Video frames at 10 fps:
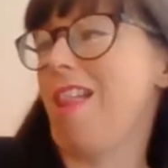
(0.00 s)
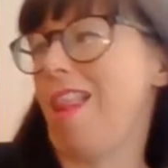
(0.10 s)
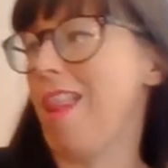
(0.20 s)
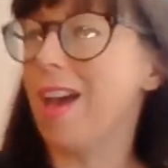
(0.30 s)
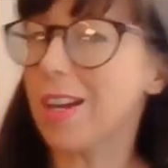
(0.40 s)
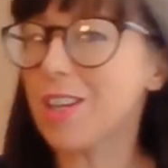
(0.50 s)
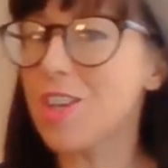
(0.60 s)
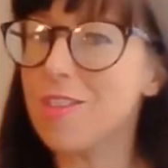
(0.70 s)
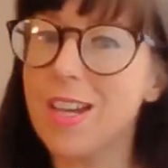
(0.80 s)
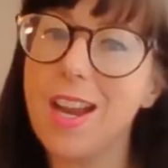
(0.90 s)

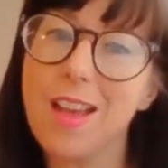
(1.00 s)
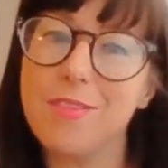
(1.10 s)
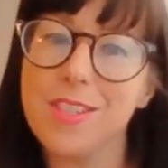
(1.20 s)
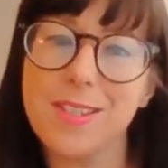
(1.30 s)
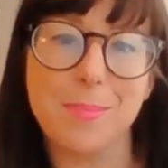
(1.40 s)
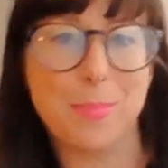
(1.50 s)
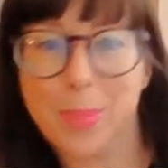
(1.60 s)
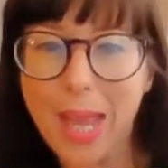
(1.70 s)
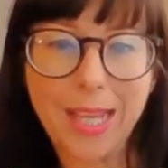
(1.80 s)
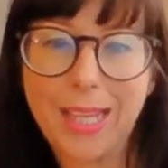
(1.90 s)
luxury lovers
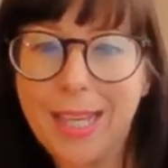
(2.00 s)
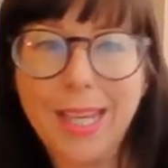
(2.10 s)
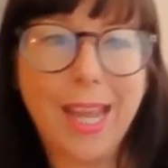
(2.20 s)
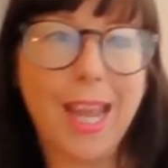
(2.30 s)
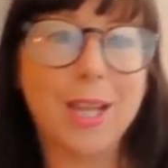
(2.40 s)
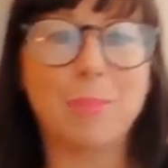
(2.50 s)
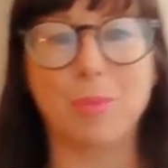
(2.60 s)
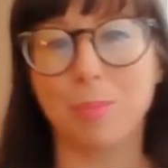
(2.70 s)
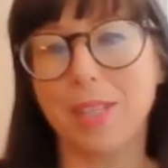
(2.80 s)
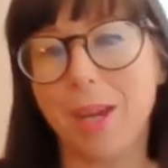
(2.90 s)
back again,
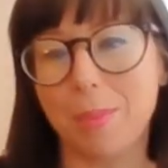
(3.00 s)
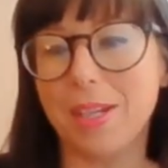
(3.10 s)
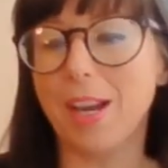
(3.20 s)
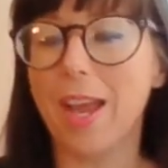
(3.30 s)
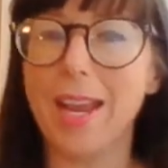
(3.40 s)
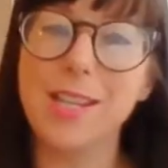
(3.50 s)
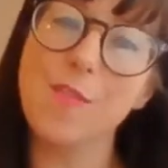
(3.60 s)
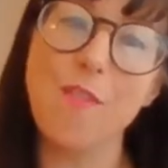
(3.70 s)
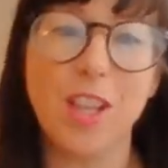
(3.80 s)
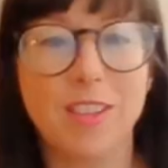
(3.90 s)
probably coming like in
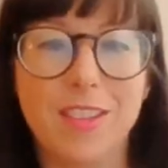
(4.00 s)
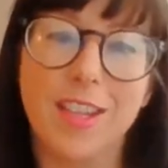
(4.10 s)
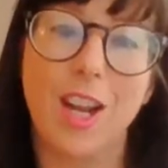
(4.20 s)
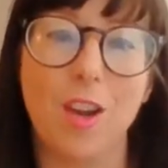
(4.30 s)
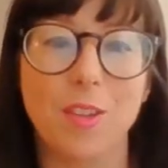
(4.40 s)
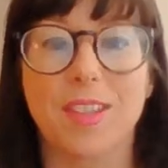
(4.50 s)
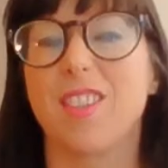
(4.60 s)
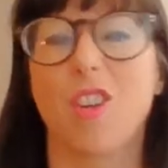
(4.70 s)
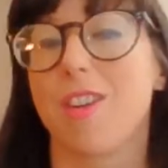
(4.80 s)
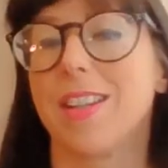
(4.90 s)
his fancy clothes.
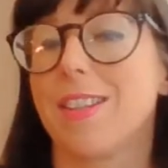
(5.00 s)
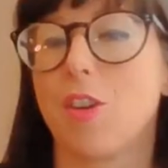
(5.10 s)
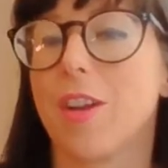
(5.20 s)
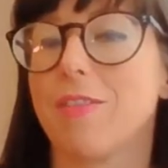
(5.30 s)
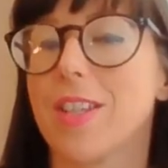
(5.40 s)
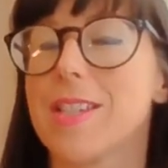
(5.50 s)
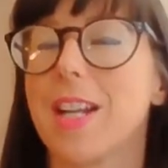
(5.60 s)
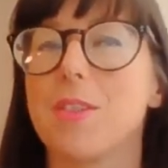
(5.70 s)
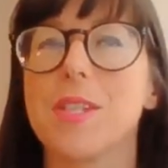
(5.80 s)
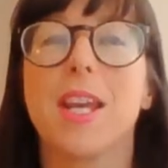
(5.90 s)
It's not my fancy
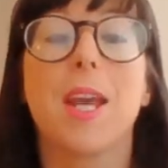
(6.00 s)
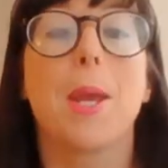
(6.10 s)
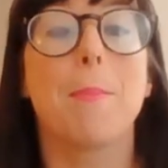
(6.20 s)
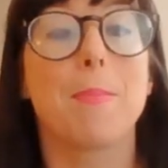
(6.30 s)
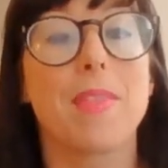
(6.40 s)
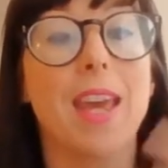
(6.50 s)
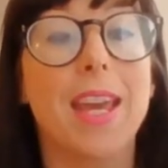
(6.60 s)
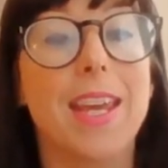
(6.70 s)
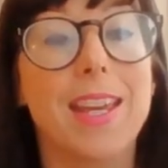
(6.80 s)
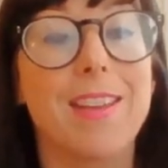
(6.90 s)
clothes. But
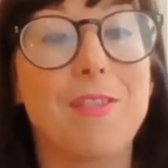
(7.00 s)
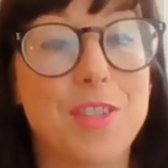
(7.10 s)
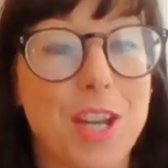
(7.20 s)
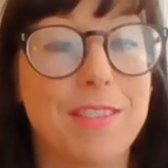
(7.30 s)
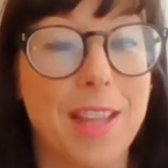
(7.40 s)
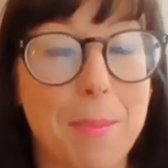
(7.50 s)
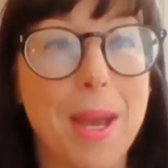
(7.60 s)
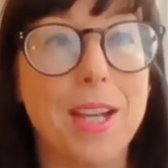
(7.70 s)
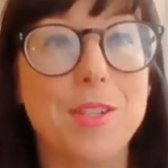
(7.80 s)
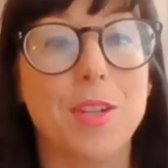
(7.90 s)
they have turned their
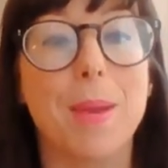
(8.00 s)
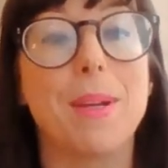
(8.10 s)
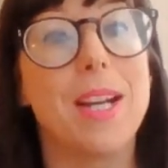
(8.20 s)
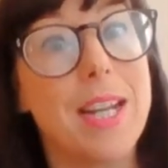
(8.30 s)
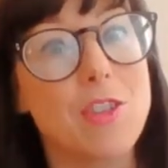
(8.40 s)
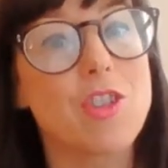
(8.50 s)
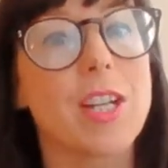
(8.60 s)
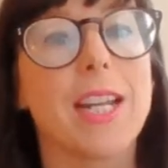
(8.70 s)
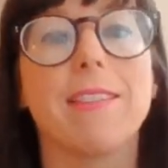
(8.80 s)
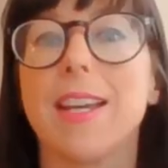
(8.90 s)
backs on him,
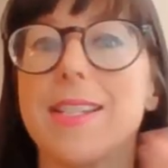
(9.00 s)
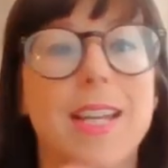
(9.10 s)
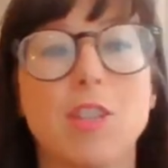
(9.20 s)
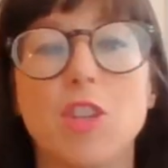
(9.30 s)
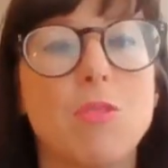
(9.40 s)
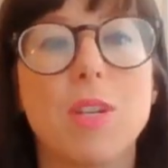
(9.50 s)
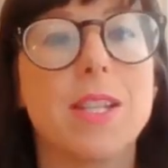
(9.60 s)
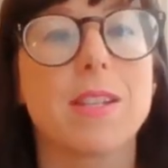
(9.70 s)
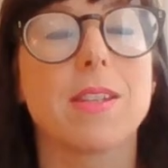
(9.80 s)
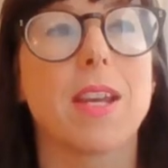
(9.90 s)
literally, and they say, don't
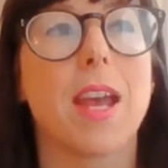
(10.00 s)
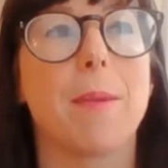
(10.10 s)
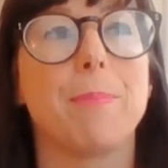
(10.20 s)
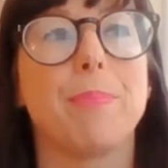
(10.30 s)
listen to him.